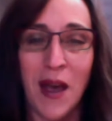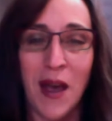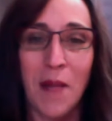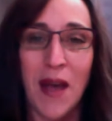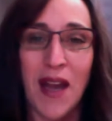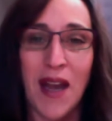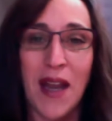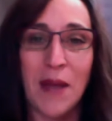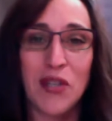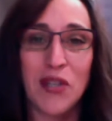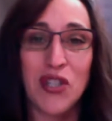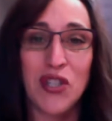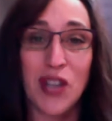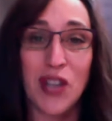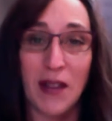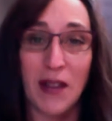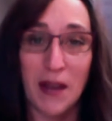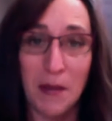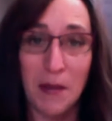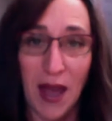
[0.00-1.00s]
My name is
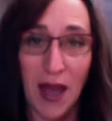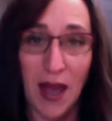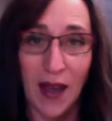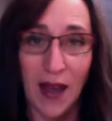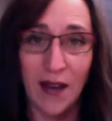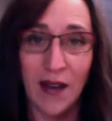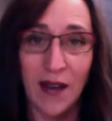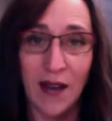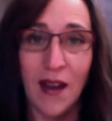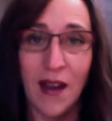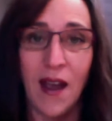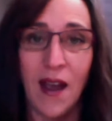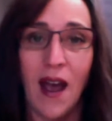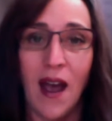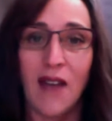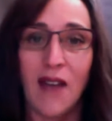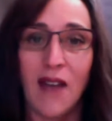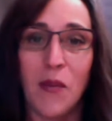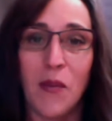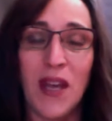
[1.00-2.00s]
Shelley Mann.
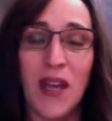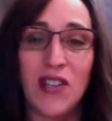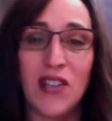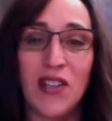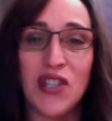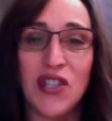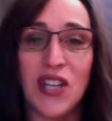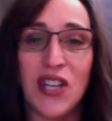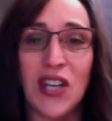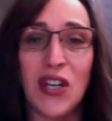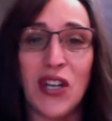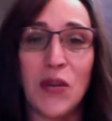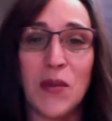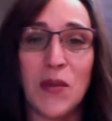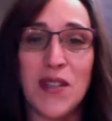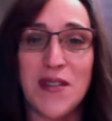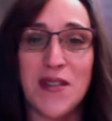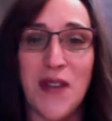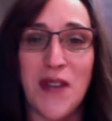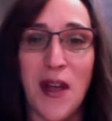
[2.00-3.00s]
I have a PhD in
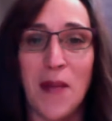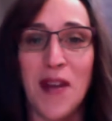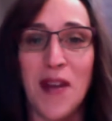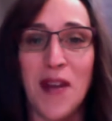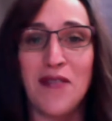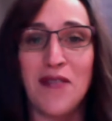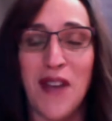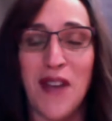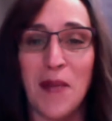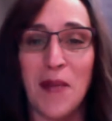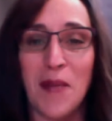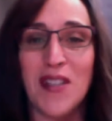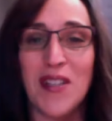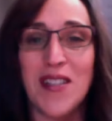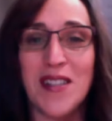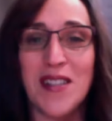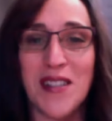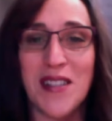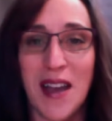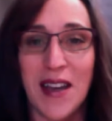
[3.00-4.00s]
Human Development and Family
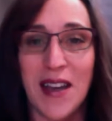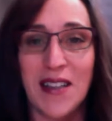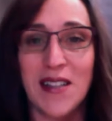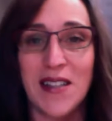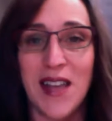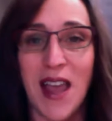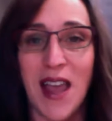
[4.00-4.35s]
Studies,